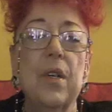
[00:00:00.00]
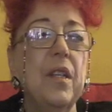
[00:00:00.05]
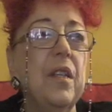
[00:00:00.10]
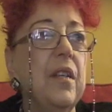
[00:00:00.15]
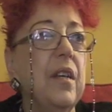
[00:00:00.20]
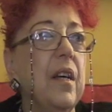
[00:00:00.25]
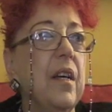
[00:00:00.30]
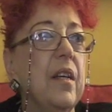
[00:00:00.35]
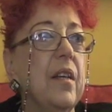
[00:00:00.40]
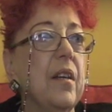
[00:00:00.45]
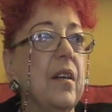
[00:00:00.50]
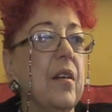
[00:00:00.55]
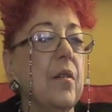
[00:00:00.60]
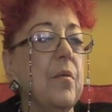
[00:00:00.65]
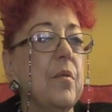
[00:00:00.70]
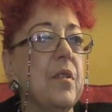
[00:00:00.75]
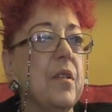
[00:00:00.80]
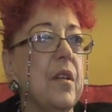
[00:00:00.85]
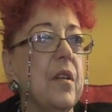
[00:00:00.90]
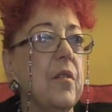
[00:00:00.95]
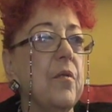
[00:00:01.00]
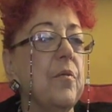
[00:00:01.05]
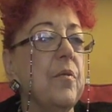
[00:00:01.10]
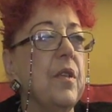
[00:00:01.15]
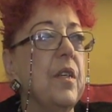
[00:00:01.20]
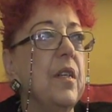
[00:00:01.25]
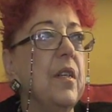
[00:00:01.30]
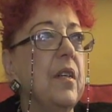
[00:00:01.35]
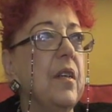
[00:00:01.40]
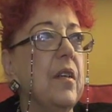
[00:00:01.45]
One day I was at a
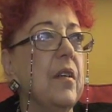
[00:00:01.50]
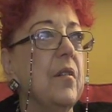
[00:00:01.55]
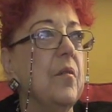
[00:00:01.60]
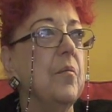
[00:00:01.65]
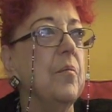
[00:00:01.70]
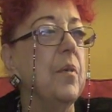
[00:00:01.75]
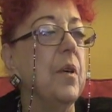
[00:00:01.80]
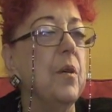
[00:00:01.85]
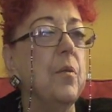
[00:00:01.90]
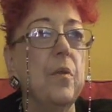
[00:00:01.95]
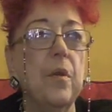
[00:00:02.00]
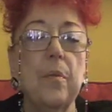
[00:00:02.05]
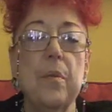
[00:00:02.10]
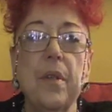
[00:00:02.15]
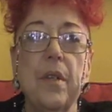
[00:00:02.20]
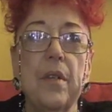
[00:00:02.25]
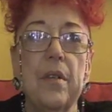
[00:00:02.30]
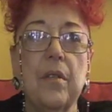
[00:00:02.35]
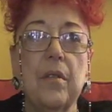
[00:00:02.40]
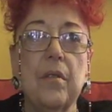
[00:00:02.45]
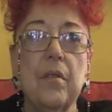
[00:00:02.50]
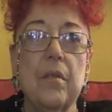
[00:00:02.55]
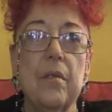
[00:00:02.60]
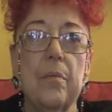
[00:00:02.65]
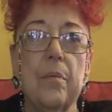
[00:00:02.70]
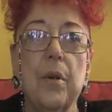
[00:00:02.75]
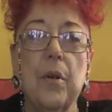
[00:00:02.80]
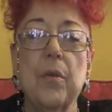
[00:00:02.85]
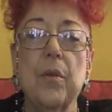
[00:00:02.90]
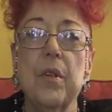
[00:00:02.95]
reading by women
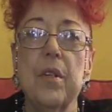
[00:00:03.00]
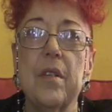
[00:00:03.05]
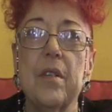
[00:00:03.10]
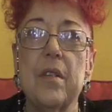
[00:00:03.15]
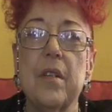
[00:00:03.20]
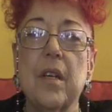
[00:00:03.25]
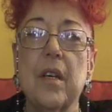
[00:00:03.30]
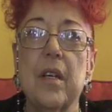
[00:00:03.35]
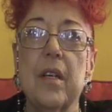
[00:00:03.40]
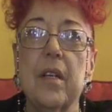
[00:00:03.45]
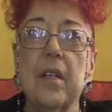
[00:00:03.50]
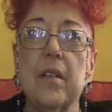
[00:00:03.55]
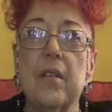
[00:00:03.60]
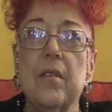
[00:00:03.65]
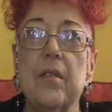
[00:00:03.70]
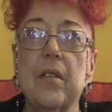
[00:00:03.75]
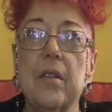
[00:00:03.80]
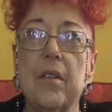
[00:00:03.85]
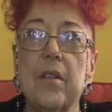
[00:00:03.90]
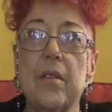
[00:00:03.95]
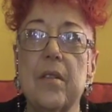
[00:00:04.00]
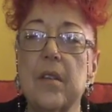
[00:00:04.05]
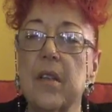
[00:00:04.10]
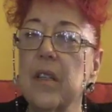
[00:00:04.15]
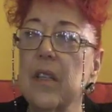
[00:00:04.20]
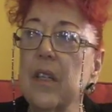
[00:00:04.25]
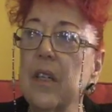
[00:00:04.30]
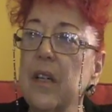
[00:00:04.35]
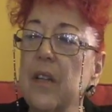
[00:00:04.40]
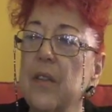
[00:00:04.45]
poets, and
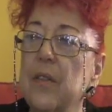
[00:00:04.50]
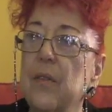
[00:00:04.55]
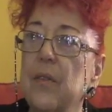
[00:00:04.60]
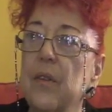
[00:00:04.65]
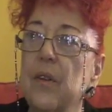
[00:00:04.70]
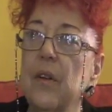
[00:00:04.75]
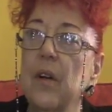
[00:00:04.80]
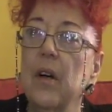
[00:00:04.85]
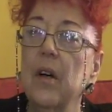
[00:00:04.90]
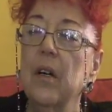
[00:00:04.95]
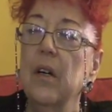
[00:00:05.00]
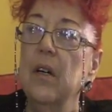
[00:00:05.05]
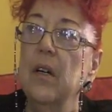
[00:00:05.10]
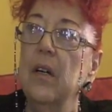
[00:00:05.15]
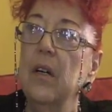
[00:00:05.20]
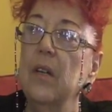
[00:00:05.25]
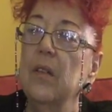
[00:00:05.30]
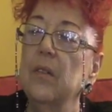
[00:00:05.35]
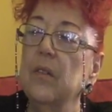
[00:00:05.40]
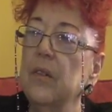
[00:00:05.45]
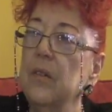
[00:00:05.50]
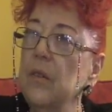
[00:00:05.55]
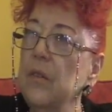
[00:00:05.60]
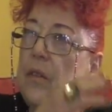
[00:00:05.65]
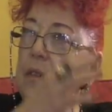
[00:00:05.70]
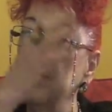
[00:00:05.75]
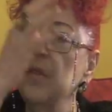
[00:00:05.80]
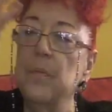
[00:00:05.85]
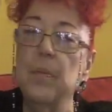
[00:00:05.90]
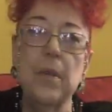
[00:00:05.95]
suddenly I thought, oh, look at
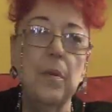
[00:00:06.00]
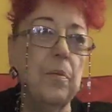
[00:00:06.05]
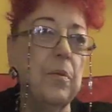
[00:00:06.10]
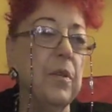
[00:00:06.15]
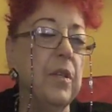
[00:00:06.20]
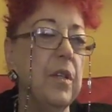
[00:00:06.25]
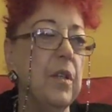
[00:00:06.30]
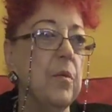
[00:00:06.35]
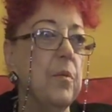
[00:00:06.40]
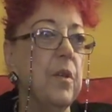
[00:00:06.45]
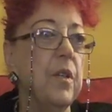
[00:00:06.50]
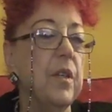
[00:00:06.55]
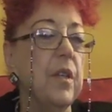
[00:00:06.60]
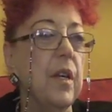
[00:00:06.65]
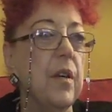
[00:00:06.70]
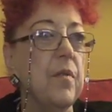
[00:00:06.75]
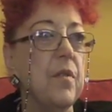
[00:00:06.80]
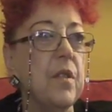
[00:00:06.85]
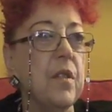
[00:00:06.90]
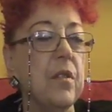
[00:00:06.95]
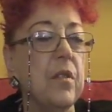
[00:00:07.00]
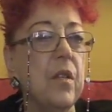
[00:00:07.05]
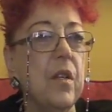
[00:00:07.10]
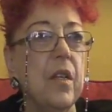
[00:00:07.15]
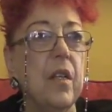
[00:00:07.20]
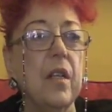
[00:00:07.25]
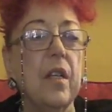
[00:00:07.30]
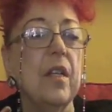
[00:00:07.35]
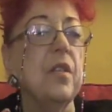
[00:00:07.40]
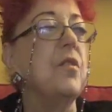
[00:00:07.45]
all these people here, we could have a
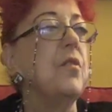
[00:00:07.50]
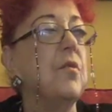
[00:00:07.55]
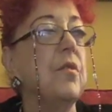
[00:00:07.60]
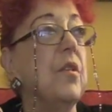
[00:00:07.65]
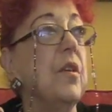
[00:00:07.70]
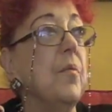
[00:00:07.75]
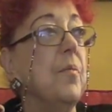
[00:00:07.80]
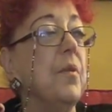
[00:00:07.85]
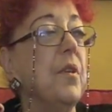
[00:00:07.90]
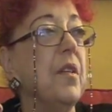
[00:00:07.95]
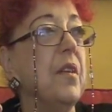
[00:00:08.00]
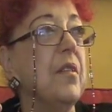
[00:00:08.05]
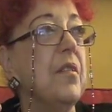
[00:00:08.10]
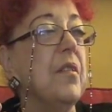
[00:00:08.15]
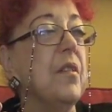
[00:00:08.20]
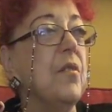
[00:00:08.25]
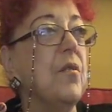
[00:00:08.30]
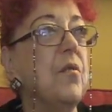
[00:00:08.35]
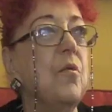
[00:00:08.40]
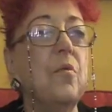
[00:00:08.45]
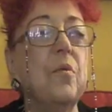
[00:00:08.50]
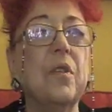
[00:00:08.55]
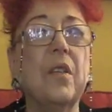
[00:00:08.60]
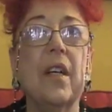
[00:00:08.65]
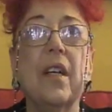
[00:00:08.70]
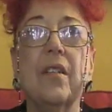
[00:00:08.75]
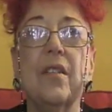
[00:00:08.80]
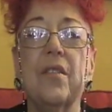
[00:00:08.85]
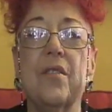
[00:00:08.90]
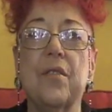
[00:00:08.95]
salon. I stood up and I said, who would
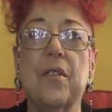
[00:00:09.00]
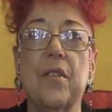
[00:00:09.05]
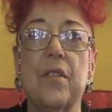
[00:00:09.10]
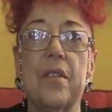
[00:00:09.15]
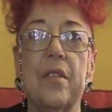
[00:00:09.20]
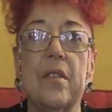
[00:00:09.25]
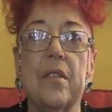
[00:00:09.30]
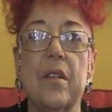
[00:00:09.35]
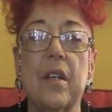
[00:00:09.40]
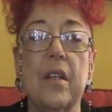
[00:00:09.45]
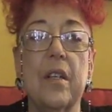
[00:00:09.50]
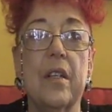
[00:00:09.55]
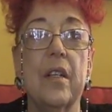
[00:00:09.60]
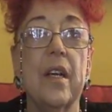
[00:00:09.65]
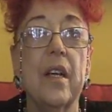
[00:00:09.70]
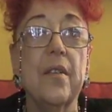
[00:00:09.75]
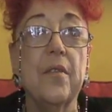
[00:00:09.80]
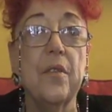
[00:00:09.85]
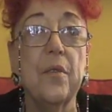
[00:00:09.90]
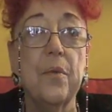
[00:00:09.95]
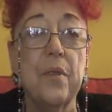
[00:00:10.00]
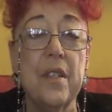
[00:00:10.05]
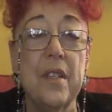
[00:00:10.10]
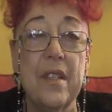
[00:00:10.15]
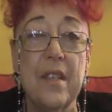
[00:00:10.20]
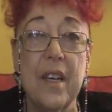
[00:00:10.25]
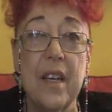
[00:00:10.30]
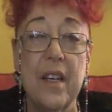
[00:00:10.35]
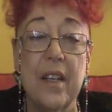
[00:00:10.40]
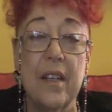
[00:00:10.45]
like to start a salon? And everyone
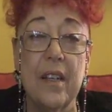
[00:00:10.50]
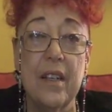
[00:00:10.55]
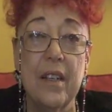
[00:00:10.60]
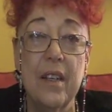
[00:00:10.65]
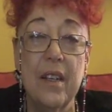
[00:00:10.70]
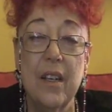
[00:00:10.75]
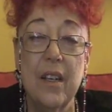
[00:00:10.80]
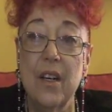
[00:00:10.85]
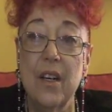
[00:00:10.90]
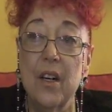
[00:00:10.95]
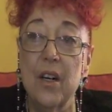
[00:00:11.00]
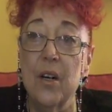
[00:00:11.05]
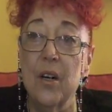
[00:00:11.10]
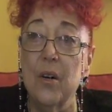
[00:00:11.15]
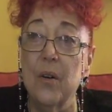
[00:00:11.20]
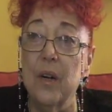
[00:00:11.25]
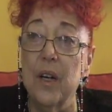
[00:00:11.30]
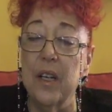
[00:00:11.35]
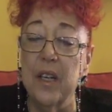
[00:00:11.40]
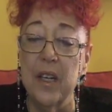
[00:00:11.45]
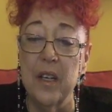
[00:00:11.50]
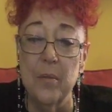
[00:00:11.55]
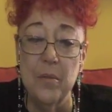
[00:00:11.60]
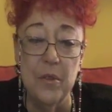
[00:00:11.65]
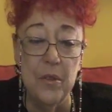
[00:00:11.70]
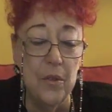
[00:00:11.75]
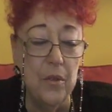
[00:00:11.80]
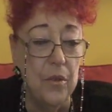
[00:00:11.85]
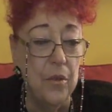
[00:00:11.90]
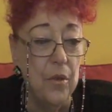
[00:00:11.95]
said, oh, I came
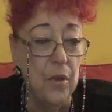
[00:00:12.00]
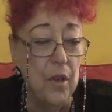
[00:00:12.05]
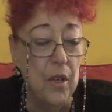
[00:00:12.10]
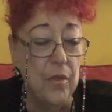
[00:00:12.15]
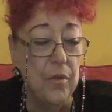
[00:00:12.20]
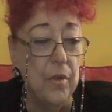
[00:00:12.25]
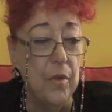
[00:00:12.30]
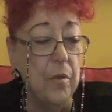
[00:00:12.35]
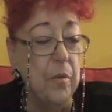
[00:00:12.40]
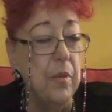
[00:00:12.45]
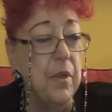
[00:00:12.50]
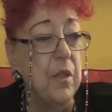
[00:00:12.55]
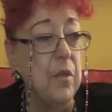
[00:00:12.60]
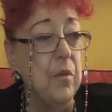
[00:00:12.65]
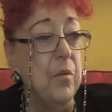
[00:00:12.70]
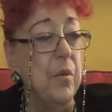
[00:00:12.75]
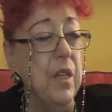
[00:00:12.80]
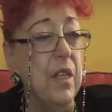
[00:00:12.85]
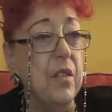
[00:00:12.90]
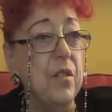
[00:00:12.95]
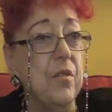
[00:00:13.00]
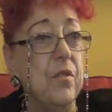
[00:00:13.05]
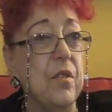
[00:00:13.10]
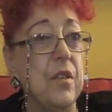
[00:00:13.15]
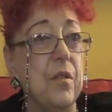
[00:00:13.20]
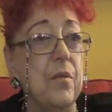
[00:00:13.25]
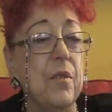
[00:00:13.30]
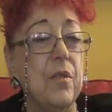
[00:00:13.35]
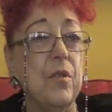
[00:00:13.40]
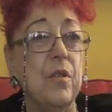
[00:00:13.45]
to New York from the Middle West
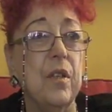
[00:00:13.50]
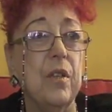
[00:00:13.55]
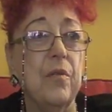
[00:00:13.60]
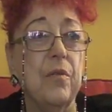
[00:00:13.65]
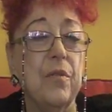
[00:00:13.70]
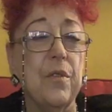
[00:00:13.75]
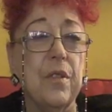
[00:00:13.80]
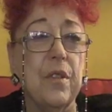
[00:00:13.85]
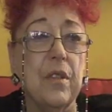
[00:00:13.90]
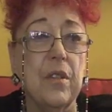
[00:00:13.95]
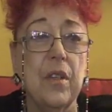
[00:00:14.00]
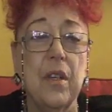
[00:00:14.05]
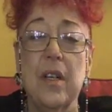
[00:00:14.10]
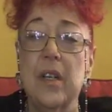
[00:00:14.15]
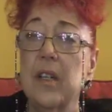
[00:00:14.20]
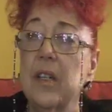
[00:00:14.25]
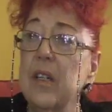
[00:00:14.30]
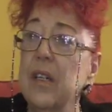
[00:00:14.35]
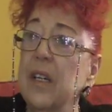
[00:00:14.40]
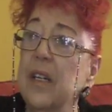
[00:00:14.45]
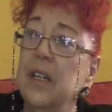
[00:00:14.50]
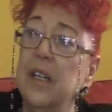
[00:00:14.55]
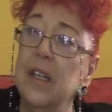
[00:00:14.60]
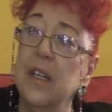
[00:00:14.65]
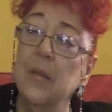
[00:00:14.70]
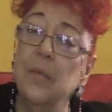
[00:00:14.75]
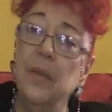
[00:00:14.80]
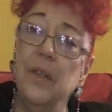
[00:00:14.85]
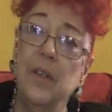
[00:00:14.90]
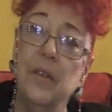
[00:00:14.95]
because I was looking for a salon, and I
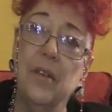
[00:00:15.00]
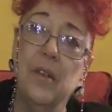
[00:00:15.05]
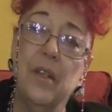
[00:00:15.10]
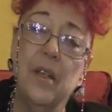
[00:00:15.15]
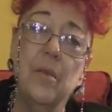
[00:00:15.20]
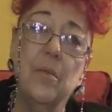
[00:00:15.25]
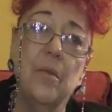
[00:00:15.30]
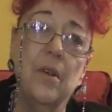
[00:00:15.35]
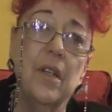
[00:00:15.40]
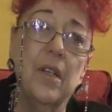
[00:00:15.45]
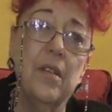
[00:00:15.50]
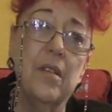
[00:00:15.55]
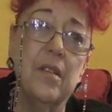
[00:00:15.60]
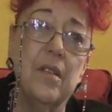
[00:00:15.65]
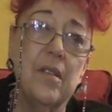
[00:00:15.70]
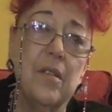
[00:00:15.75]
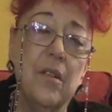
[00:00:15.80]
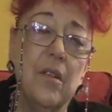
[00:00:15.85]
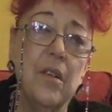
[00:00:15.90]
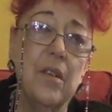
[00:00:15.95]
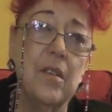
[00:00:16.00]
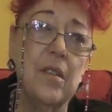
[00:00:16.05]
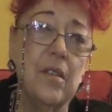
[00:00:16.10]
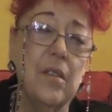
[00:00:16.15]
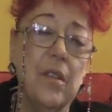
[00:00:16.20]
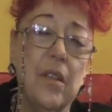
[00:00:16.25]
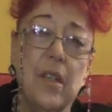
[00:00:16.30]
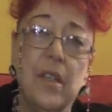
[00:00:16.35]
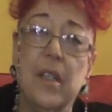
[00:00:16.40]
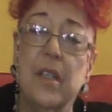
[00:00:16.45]
came here and I wanted to start a
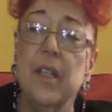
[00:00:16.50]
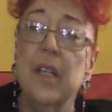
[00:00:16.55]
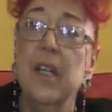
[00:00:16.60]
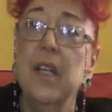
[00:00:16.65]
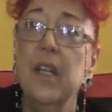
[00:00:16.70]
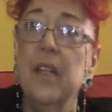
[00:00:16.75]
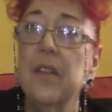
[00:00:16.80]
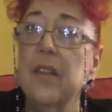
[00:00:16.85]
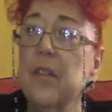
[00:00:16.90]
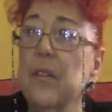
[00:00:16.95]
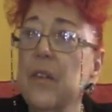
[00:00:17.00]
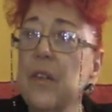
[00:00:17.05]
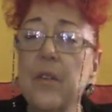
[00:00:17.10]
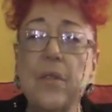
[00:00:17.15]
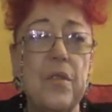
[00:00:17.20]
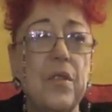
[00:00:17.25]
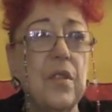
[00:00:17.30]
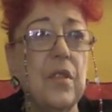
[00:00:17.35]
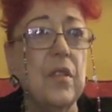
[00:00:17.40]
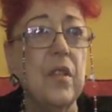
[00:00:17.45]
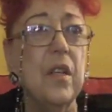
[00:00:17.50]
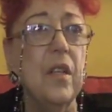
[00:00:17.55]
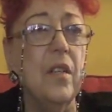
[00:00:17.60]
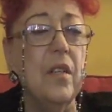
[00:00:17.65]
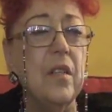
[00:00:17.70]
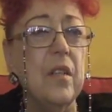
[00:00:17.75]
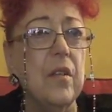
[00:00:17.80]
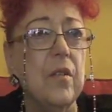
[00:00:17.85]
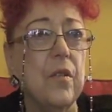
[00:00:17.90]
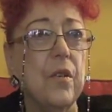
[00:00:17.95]
salon, and there are no
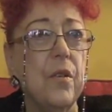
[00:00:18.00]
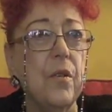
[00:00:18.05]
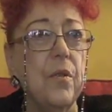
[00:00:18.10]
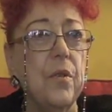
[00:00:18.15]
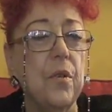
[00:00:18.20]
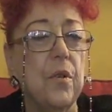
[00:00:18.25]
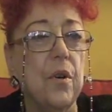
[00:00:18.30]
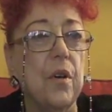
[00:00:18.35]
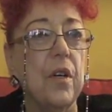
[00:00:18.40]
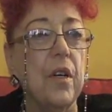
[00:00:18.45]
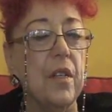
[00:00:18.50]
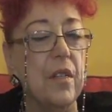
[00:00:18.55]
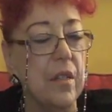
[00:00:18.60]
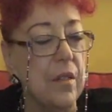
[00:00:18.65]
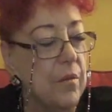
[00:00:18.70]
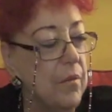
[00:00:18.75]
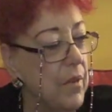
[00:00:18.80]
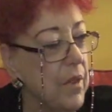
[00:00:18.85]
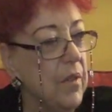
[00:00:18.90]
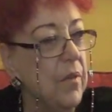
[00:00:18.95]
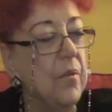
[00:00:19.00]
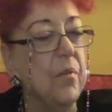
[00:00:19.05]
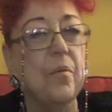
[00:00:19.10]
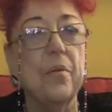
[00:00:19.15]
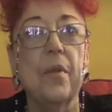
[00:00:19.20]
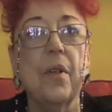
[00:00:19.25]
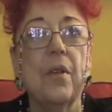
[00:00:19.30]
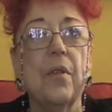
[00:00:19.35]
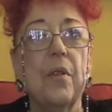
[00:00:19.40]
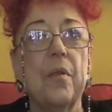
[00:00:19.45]
salons here in New York. I said, well,
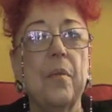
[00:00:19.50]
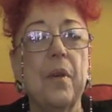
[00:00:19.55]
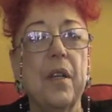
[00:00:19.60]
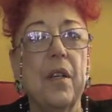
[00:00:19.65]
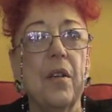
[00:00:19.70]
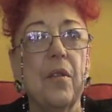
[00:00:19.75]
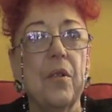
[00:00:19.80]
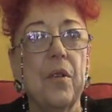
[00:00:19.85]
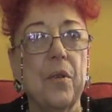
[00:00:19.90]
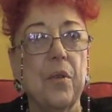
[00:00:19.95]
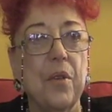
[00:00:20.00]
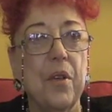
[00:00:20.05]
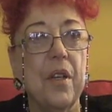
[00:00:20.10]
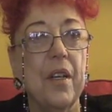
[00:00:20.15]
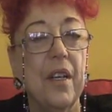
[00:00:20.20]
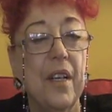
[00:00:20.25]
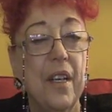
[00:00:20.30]
we're going to make our own.